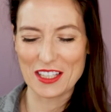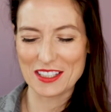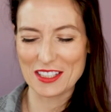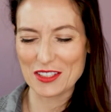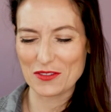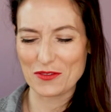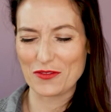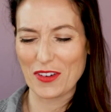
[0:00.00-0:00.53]
This
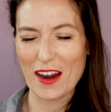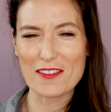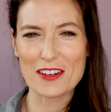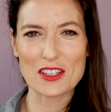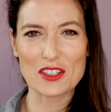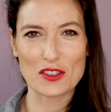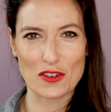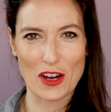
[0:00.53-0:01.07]
is
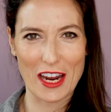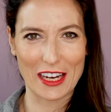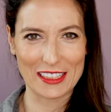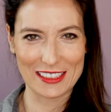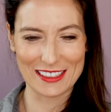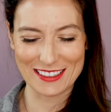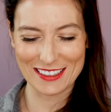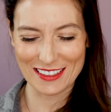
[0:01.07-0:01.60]
very
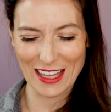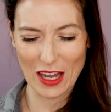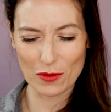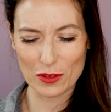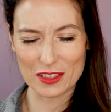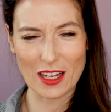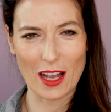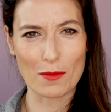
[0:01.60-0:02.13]
strange that that
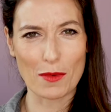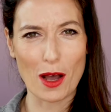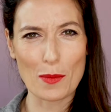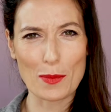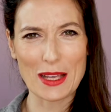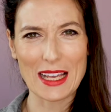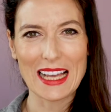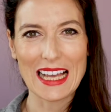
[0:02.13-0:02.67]
would come
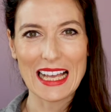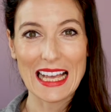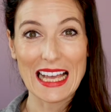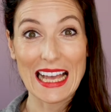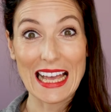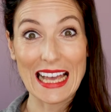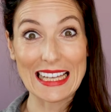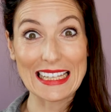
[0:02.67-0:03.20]
up
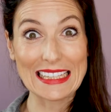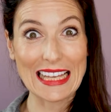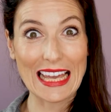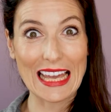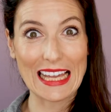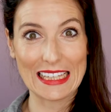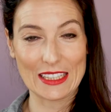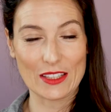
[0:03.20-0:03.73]

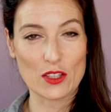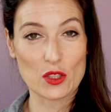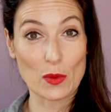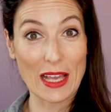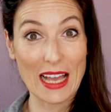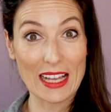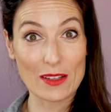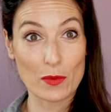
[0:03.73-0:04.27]
again because
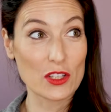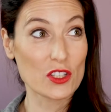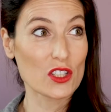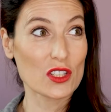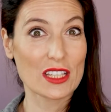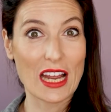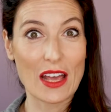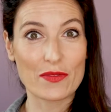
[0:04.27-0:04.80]
we had we
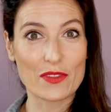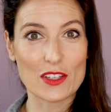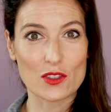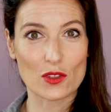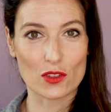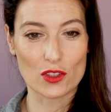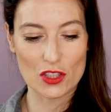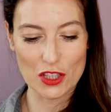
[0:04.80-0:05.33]
just had
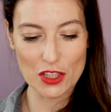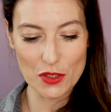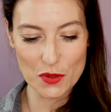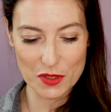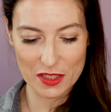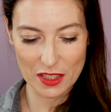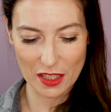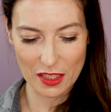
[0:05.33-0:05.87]
this on
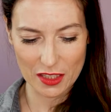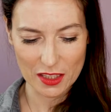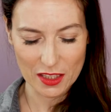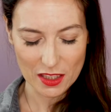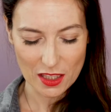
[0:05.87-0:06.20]
Tuesday.